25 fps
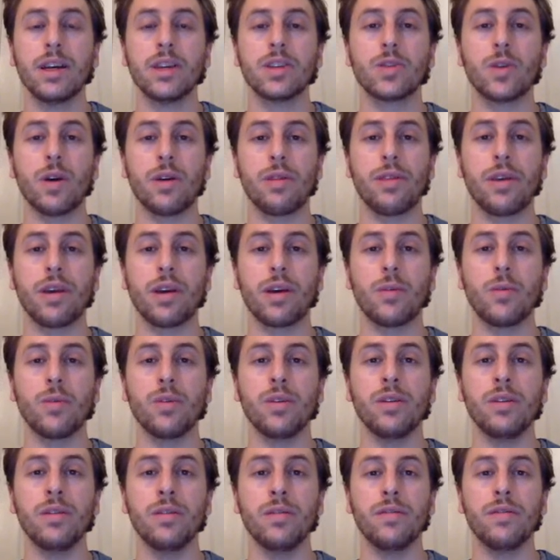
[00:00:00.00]
So I think
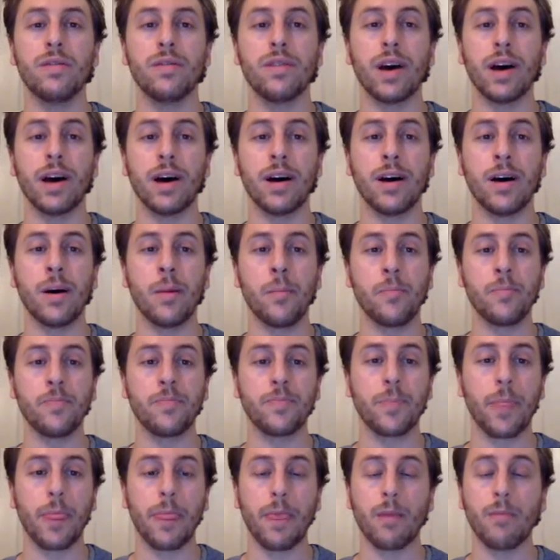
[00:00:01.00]
we've
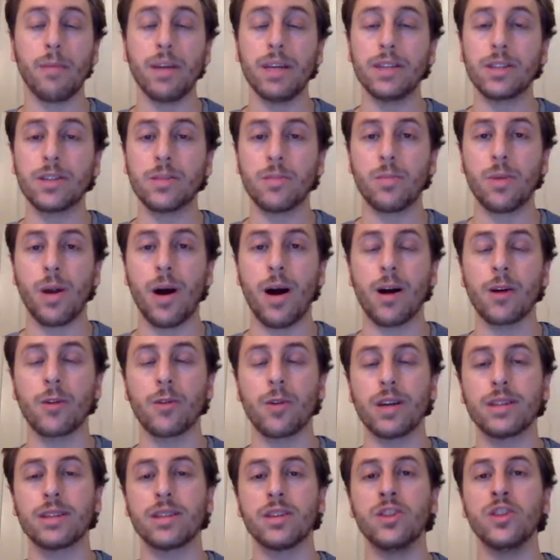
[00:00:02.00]
made some
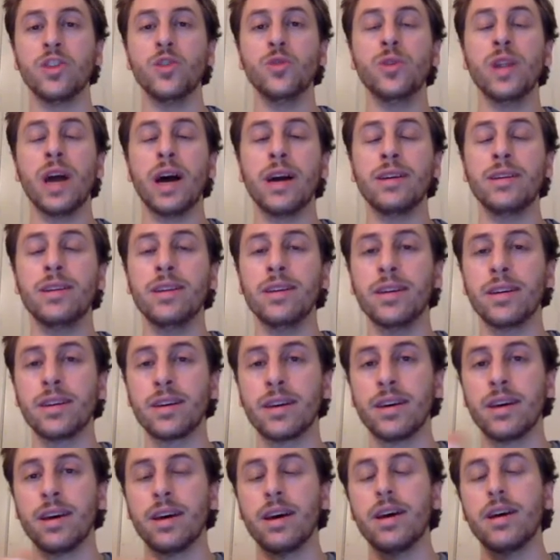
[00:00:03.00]
progress in uniting
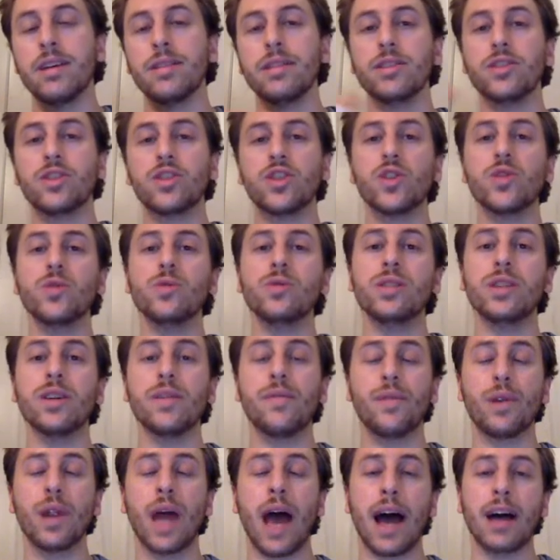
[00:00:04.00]
these two
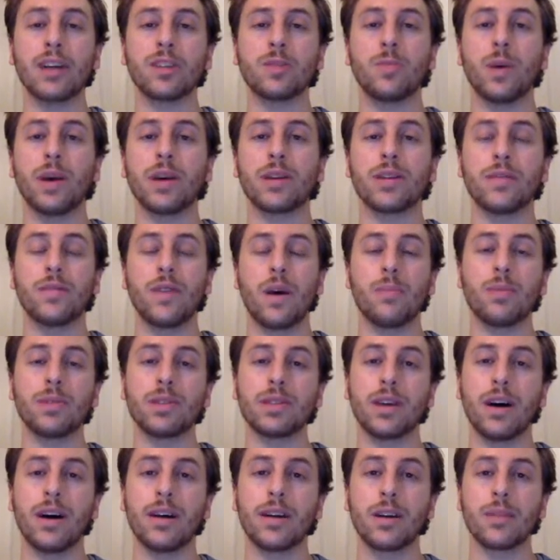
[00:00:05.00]
different aspects of
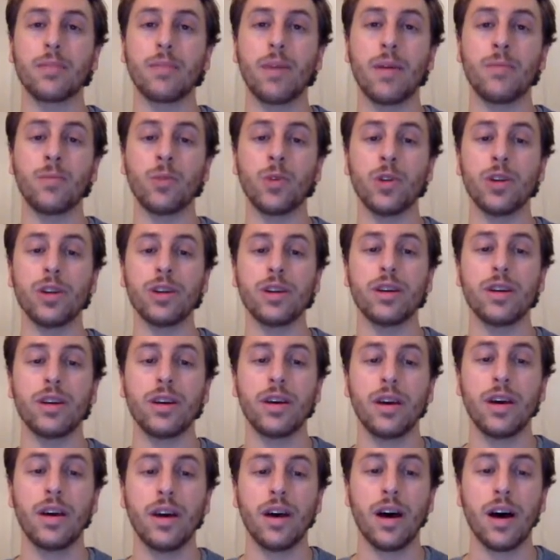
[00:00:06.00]
episodic memory,
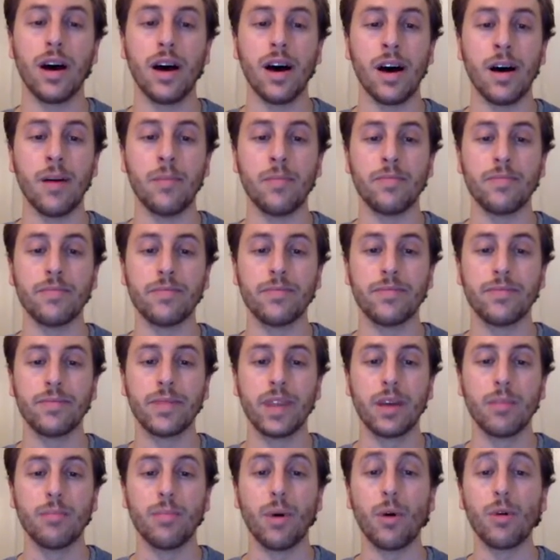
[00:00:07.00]

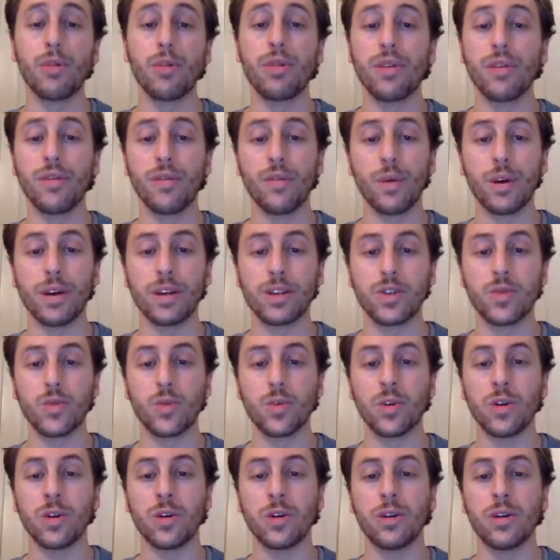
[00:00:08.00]
both of which
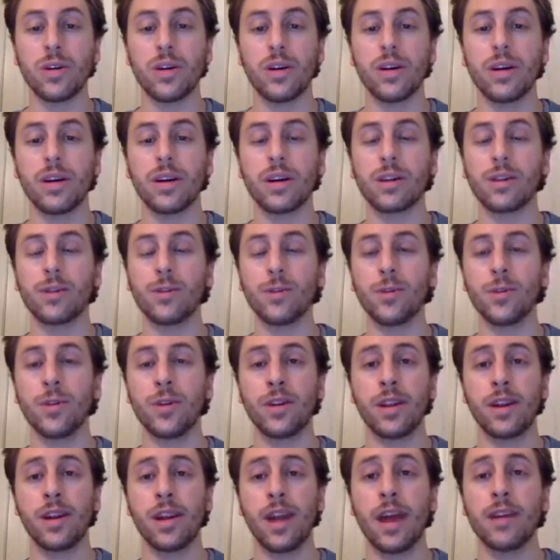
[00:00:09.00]
were included
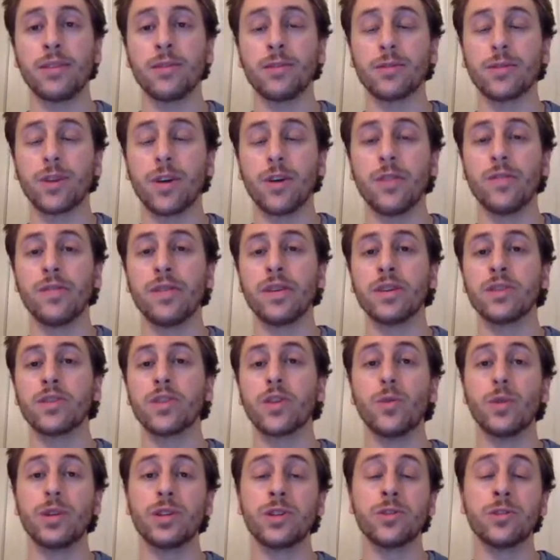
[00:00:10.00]
in Endel Tulving's
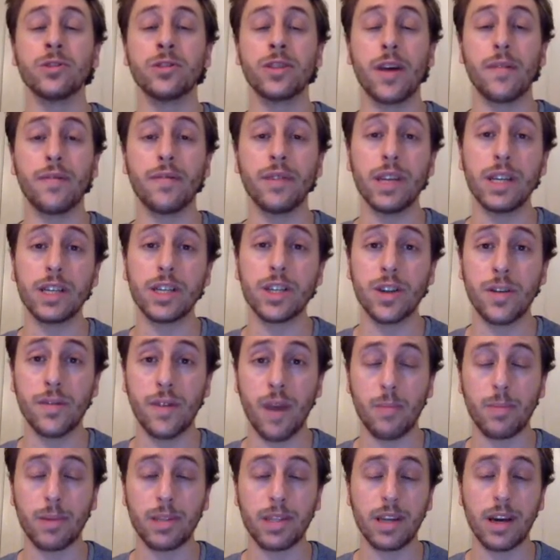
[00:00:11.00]
original definition of
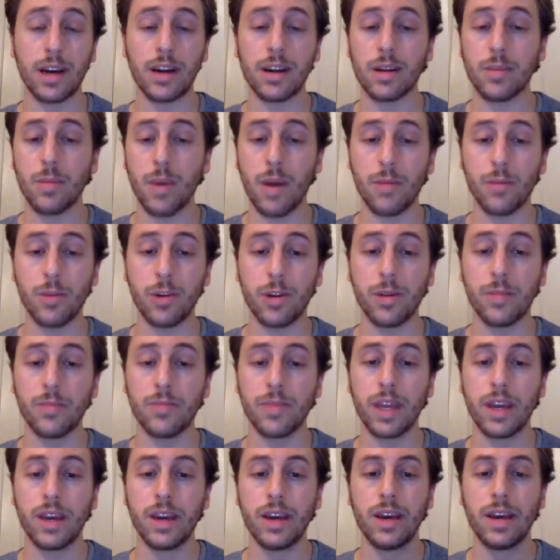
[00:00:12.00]
episodic
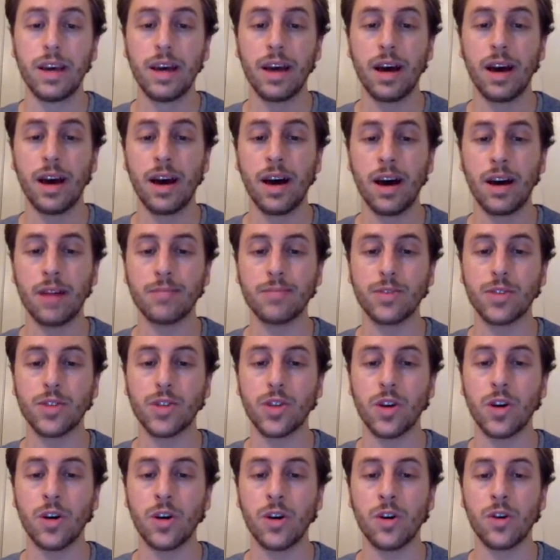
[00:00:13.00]
memory.
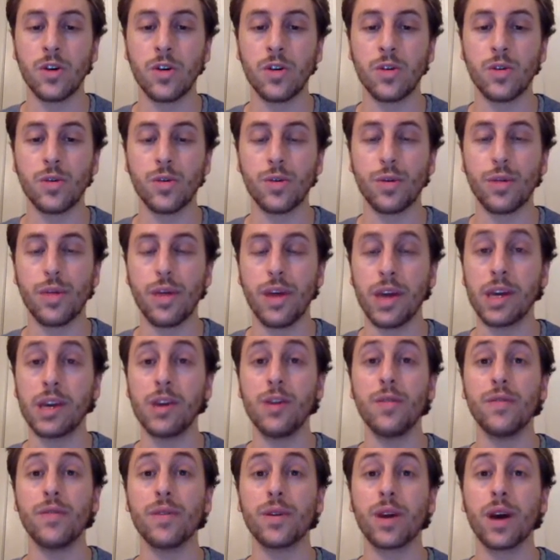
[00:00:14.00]
So thank
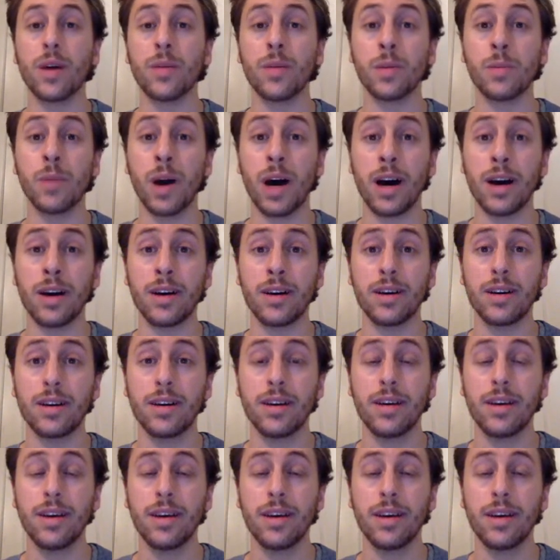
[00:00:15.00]
you for coming by.